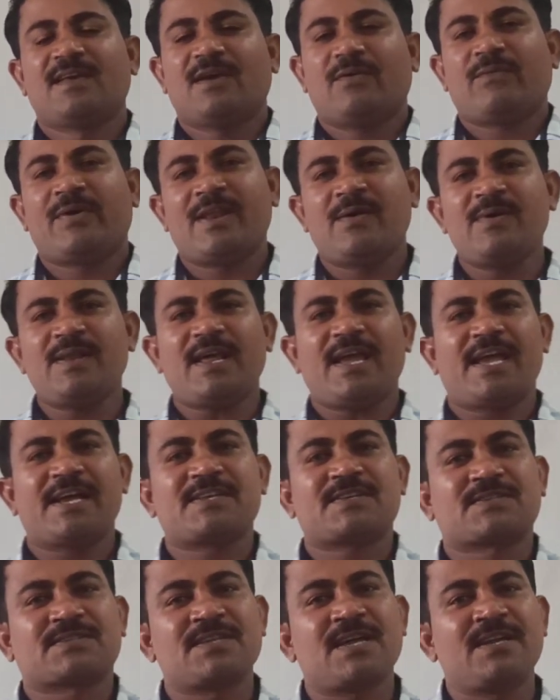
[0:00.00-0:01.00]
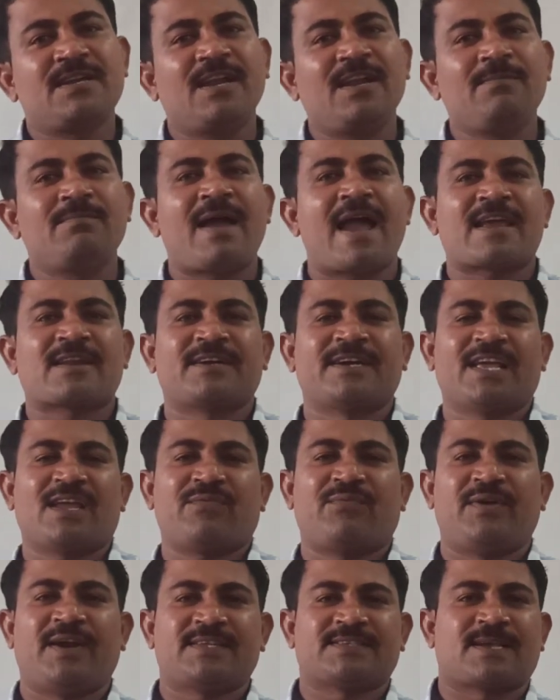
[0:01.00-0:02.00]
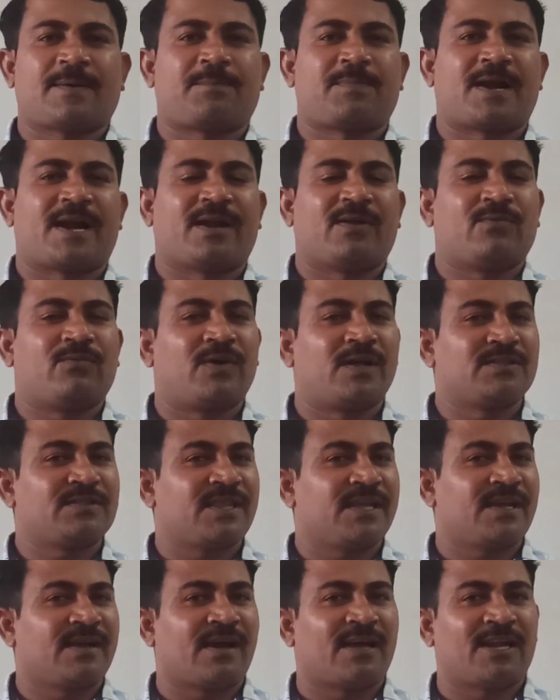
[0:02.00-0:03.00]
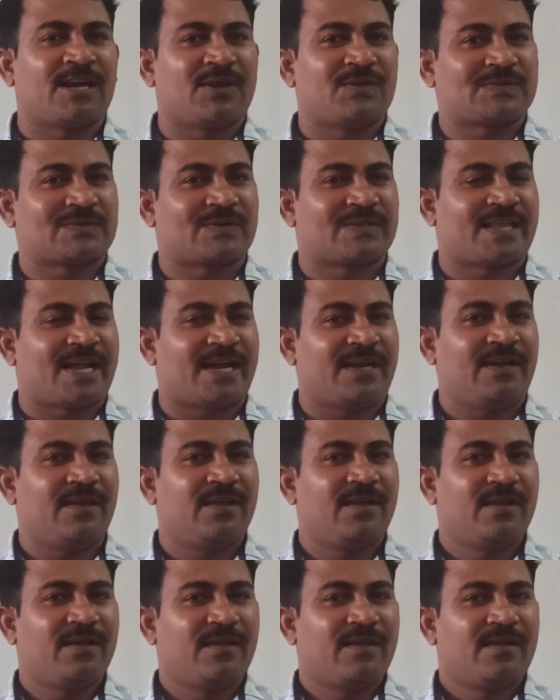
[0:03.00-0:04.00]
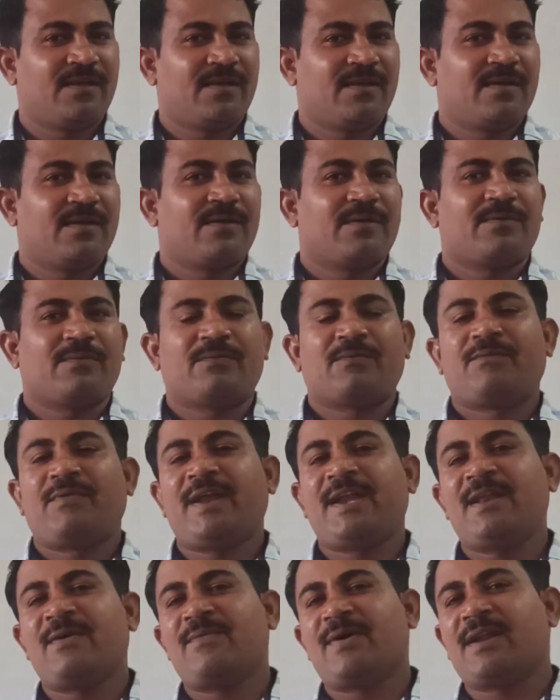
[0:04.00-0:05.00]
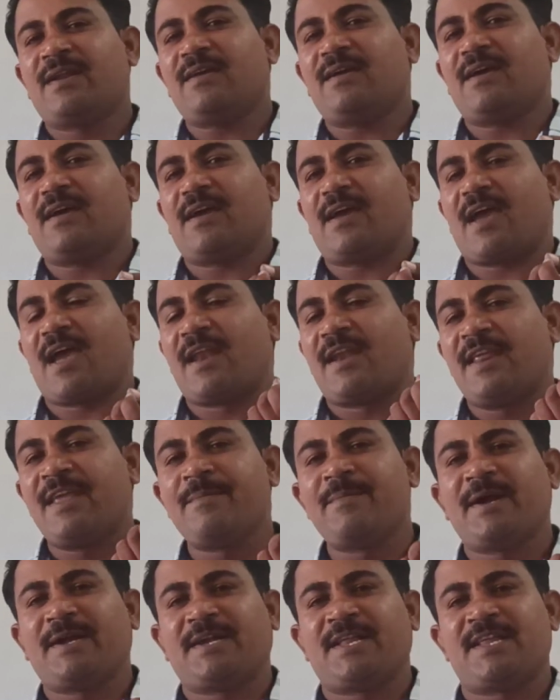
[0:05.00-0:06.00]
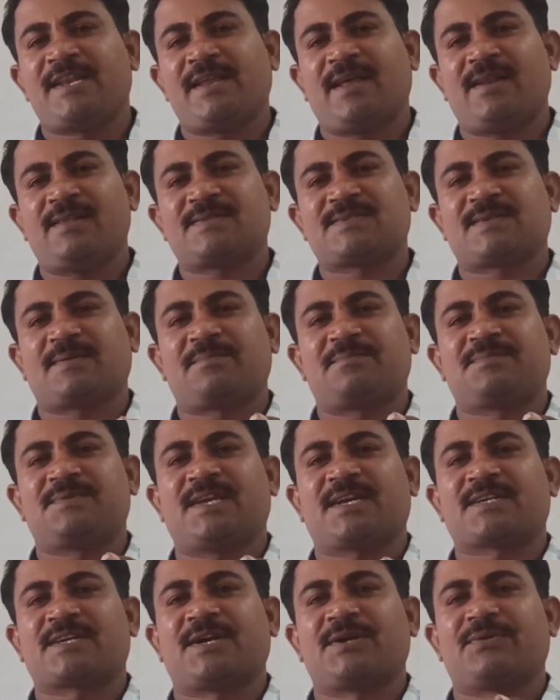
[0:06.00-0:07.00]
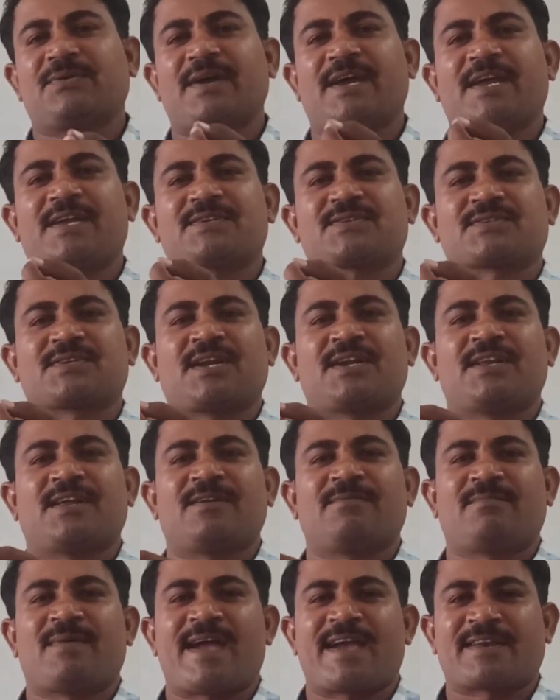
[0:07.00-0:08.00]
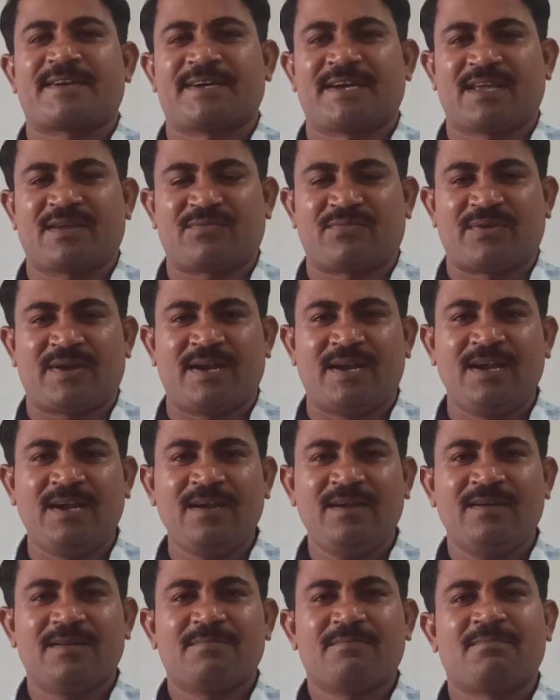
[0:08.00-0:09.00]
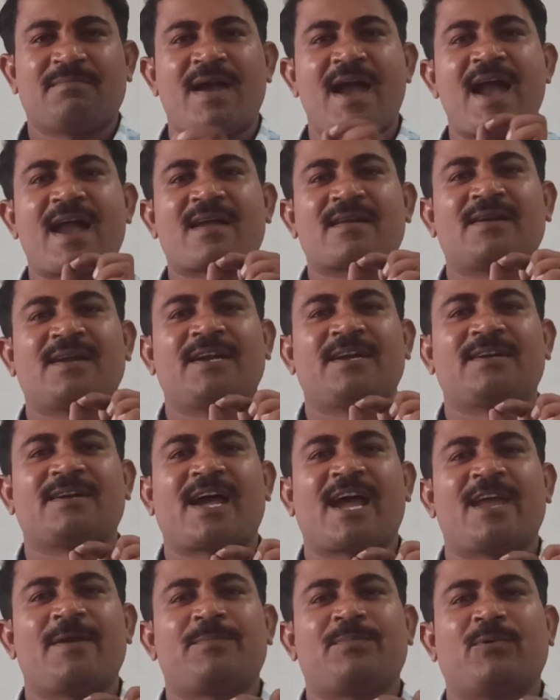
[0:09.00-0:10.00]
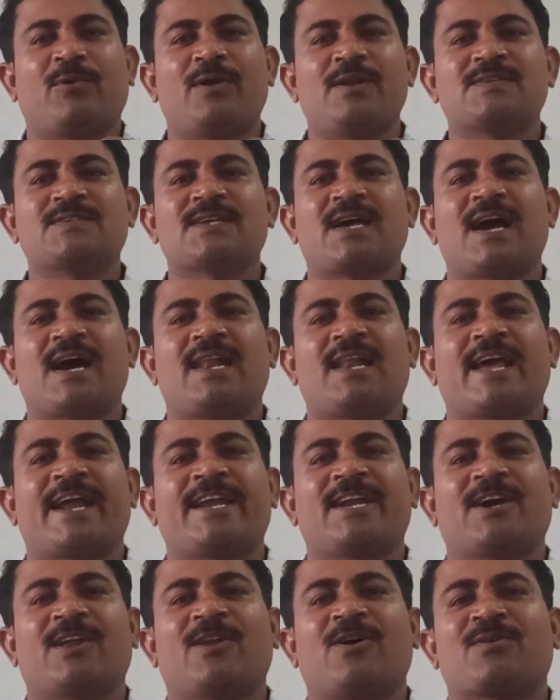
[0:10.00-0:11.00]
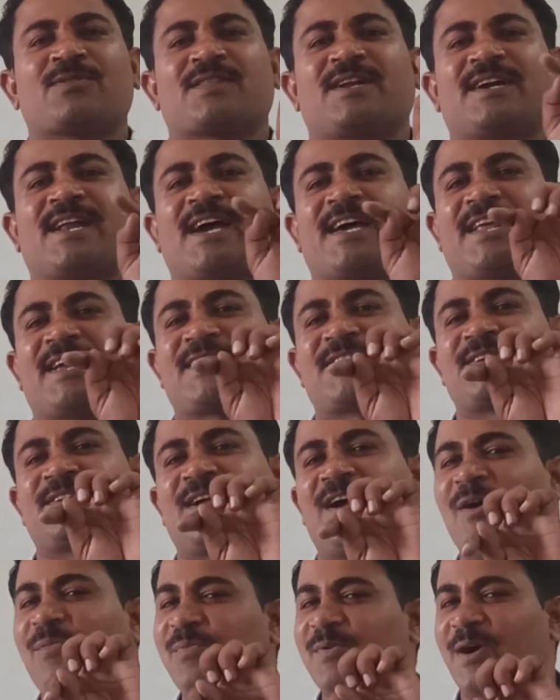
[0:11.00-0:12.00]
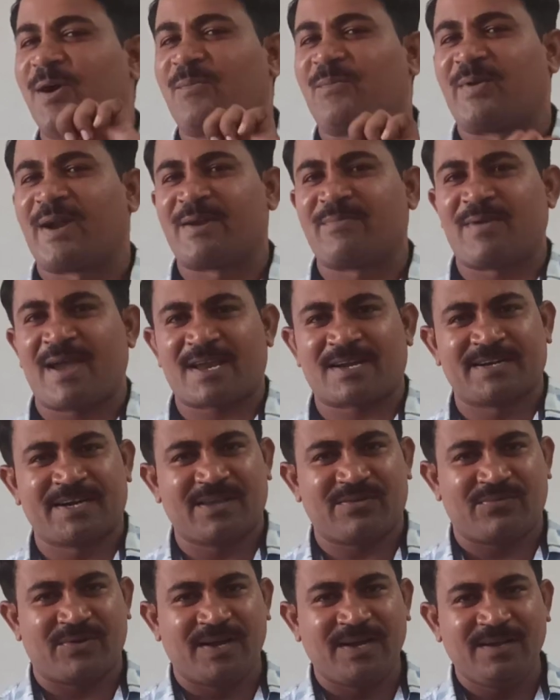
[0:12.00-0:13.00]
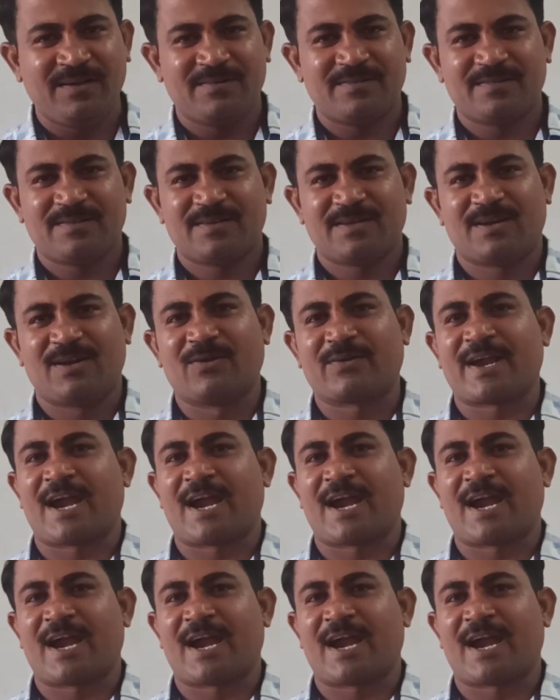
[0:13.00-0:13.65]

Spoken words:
wherever external magnetic field is applied, one thing already said that whenever any material is subjected to external magnetic field, magnetic dipoles align along the direction of applied magnetic field. Look